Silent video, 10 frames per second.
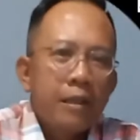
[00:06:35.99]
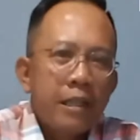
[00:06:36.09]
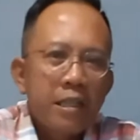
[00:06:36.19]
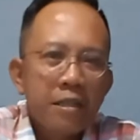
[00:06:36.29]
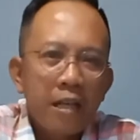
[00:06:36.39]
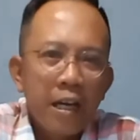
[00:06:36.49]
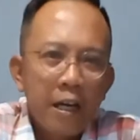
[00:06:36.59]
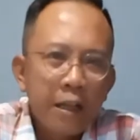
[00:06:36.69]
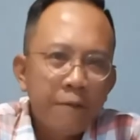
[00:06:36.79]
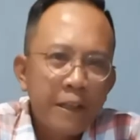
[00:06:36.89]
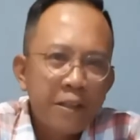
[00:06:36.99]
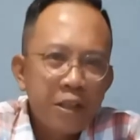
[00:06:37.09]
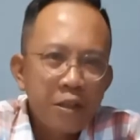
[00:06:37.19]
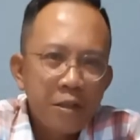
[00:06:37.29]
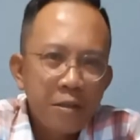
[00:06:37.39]

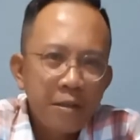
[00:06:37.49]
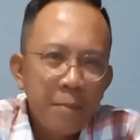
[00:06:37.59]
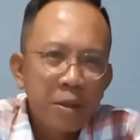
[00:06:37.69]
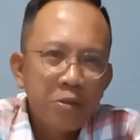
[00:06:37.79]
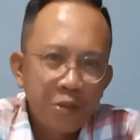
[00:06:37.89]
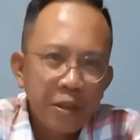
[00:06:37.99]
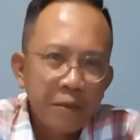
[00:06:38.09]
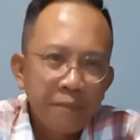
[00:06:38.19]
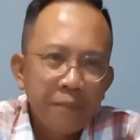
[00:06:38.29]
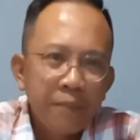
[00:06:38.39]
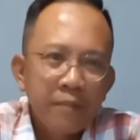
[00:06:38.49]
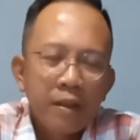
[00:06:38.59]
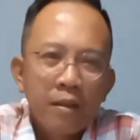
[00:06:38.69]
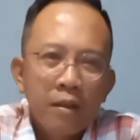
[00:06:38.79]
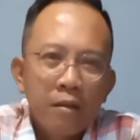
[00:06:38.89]
Disadvantages number 3.
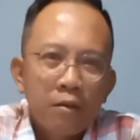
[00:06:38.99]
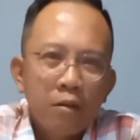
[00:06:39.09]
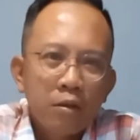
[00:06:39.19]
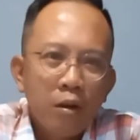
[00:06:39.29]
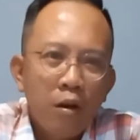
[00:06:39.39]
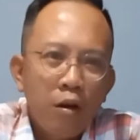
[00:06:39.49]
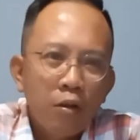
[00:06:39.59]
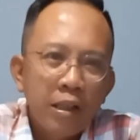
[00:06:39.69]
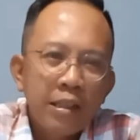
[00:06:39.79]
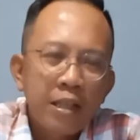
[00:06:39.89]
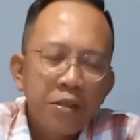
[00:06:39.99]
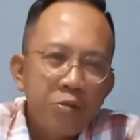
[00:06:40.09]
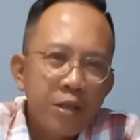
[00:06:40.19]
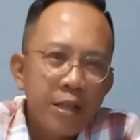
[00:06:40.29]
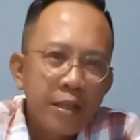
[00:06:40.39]
Not all
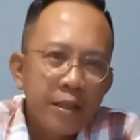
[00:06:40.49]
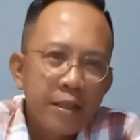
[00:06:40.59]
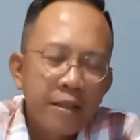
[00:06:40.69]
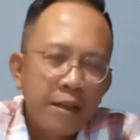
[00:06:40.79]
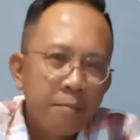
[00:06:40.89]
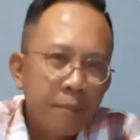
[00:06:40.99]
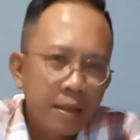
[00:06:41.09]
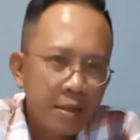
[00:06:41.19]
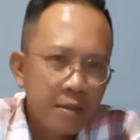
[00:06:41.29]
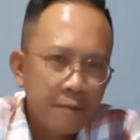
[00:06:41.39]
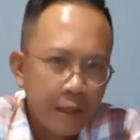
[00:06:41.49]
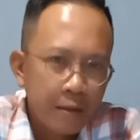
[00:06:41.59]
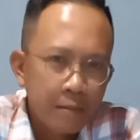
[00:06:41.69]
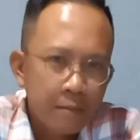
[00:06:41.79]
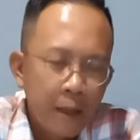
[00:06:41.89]
industry can
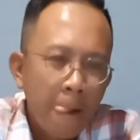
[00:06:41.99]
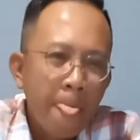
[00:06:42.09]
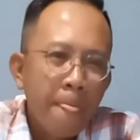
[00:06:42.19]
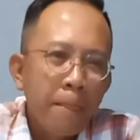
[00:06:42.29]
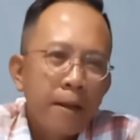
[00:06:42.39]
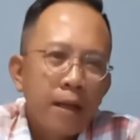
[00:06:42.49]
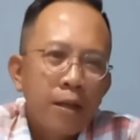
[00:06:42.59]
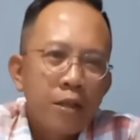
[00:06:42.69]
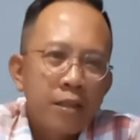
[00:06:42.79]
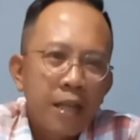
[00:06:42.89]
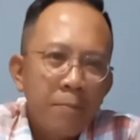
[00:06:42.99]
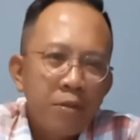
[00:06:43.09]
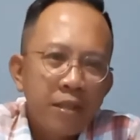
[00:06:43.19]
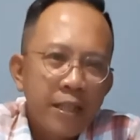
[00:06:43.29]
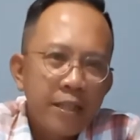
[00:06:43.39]
participate. Some
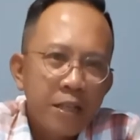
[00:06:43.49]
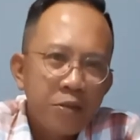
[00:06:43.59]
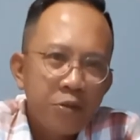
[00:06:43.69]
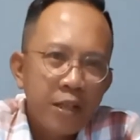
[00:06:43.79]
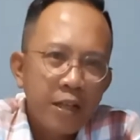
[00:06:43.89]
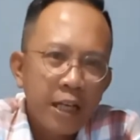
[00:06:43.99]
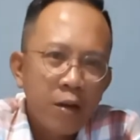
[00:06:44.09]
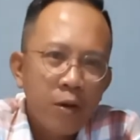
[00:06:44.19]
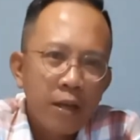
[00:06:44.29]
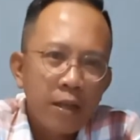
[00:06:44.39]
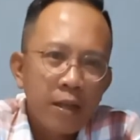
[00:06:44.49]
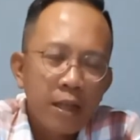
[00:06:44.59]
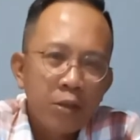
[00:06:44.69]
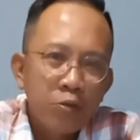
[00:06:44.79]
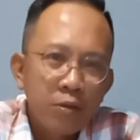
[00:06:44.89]
industry require
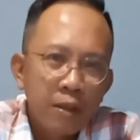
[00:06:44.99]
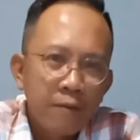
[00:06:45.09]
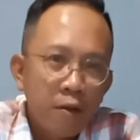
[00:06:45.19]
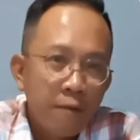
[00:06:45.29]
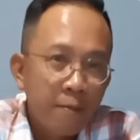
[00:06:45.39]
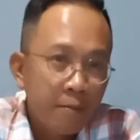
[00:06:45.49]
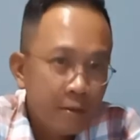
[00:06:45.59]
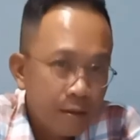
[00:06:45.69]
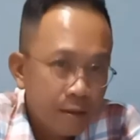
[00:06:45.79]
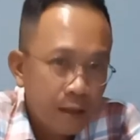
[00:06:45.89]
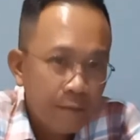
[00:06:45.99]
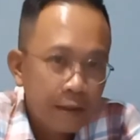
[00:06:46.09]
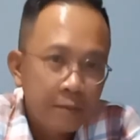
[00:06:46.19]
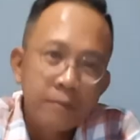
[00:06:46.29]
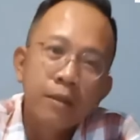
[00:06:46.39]
a
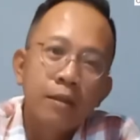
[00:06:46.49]
24/7